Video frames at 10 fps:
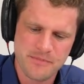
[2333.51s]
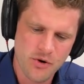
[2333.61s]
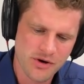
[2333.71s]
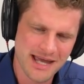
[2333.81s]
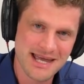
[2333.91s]

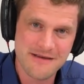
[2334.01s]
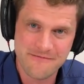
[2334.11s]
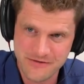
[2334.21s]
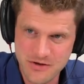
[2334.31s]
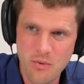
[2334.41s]
okay,
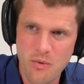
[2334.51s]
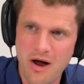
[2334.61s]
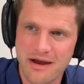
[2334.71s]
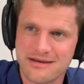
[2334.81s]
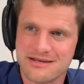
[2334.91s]
if you
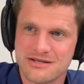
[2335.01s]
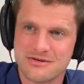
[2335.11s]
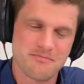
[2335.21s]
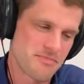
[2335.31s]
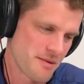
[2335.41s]
want
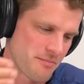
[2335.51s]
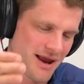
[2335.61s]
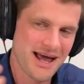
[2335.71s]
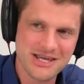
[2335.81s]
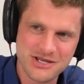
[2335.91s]
to
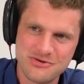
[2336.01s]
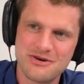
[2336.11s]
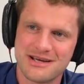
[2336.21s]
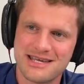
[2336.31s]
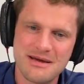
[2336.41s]
apply
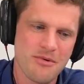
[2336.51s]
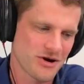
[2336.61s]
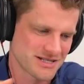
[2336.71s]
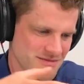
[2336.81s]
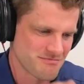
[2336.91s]
your
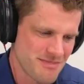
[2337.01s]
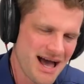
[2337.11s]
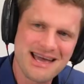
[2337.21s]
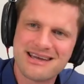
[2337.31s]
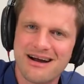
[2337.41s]
gearbox in
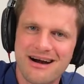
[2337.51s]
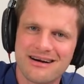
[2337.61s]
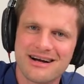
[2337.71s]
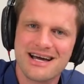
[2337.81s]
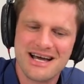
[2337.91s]
my
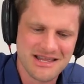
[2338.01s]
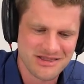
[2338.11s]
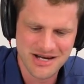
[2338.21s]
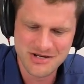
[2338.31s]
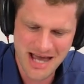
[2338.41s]
car,
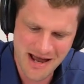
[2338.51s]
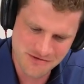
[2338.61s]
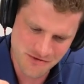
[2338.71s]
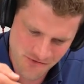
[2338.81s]
then you have to